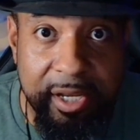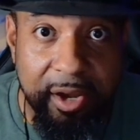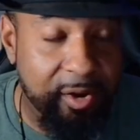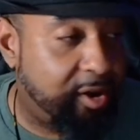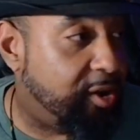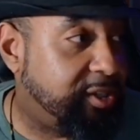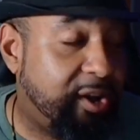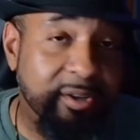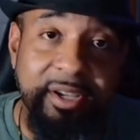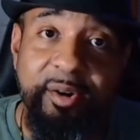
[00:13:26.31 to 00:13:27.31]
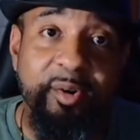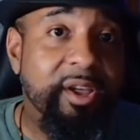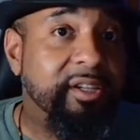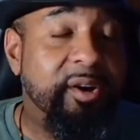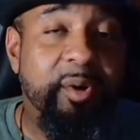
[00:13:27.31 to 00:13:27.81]
or doggone,
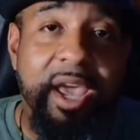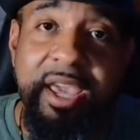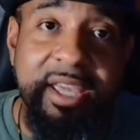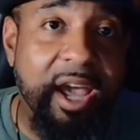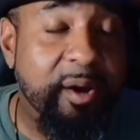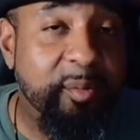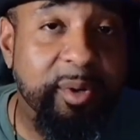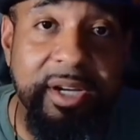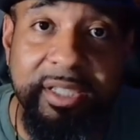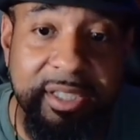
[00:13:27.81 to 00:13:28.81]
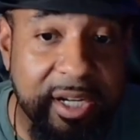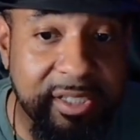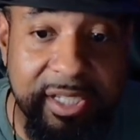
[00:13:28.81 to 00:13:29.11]
go hang out with her cousin.